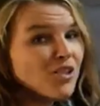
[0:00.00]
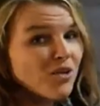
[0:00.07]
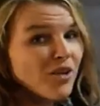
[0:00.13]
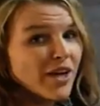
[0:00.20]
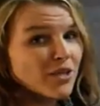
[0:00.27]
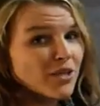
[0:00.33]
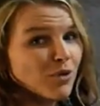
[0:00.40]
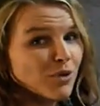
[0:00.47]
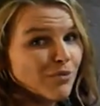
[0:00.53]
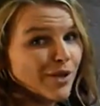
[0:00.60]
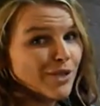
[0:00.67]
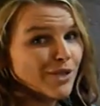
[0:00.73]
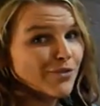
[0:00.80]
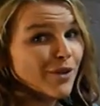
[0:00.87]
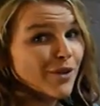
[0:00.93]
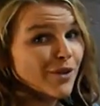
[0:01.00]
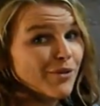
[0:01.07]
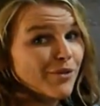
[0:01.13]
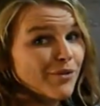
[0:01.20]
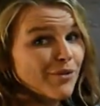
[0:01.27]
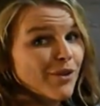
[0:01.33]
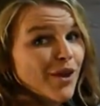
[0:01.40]
also has one range
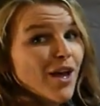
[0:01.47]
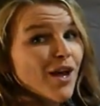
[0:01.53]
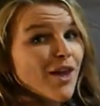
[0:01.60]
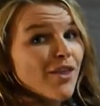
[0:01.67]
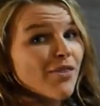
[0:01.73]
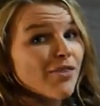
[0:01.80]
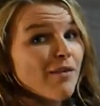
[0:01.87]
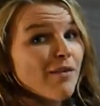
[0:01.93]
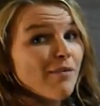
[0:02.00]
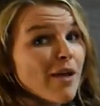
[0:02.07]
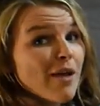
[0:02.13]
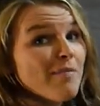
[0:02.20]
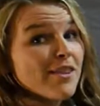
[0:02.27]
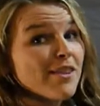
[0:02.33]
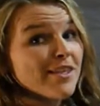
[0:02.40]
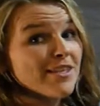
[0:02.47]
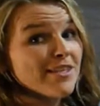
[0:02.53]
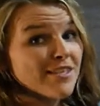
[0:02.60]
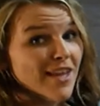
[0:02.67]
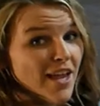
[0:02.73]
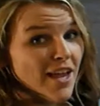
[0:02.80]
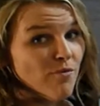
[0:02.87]
value. They might be
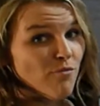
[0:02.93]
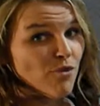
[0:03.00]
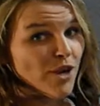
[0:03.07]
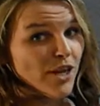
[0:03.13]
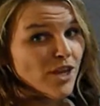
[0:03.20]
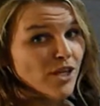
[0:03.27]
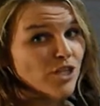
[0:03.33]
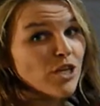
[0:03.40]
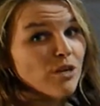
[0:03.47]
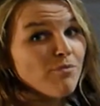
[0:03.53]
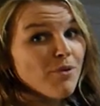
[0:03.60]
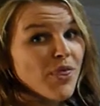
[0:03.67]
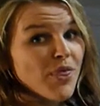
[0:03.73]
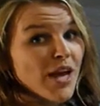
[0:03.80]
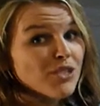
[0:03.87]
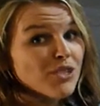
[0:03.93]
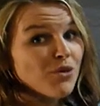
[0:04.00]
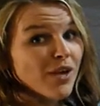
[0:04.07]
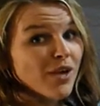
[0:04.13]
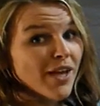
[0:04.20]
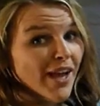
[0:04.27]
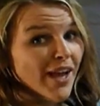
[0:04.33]
the same range, but
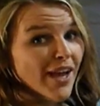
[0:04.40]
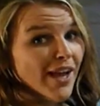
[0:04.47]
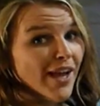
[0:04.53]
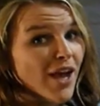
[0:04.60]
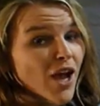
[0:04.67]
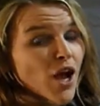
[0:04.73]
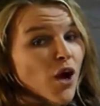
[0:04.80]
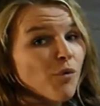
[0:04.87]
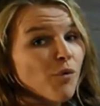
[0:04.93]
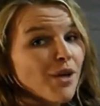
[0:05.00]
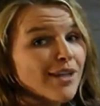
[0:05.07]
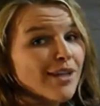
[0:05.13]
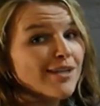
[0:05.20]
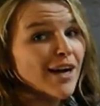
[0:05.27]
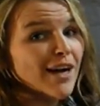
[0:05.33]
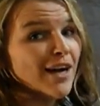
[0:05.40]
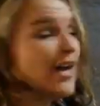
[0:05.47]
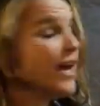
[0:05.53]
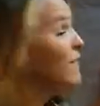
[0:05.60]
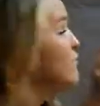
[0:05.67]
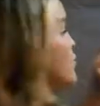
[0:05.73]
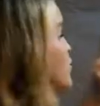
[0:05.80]
that's okay. We
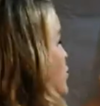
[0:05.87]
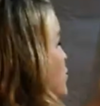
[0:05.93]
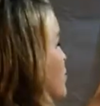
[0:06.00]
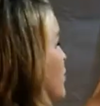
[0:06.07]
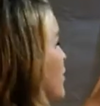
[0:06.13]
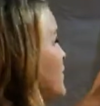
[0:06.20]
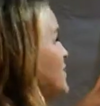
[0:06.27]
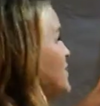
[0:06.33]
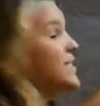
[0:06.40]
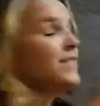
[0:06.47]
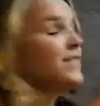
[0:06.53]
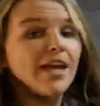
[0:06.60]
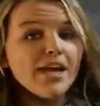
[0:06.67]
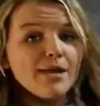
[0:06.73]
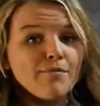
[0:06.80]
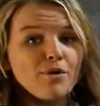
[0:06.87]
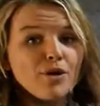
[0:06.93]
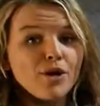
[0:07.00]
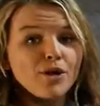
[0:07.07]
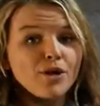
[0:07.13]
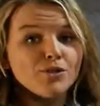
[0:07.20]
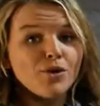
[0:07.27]
cannot have 2 of the
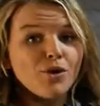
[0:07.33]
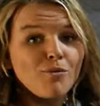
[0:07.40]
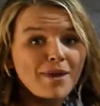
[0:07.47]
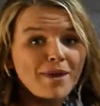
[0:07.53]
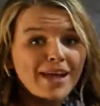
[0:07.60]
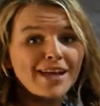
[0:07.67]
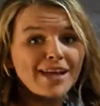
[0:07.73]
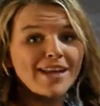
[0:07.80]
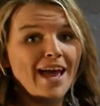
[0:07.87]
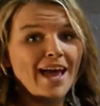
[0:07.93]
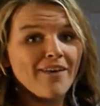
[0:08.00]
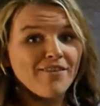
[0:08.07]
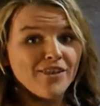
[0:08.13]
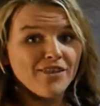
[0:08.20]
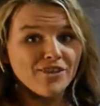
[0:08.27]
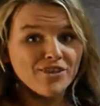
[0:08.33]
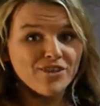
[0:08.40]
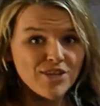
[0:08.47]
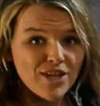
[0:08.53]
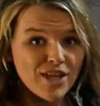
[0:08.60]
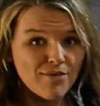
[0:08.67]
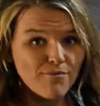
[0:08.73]
same domain having the
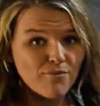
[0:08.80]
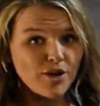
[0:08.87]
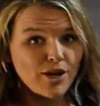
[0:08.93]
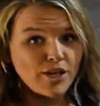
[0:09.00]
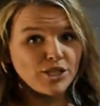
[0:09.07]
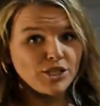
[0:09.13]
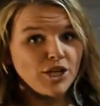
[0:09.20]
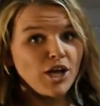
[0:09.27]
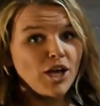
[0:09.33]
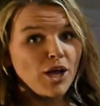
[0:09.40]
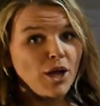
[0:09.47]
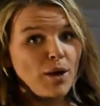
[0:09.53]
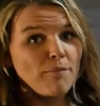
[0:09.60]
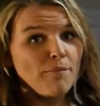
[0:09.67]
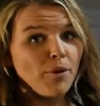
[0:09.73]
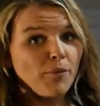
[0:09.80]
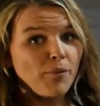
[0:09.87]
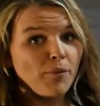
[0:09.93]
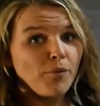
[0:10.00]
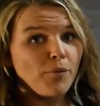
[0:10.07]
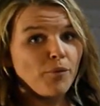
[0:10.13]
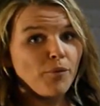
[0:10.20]
same range,
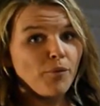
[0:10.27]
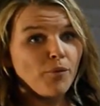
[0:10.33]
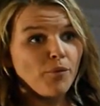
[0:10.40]
or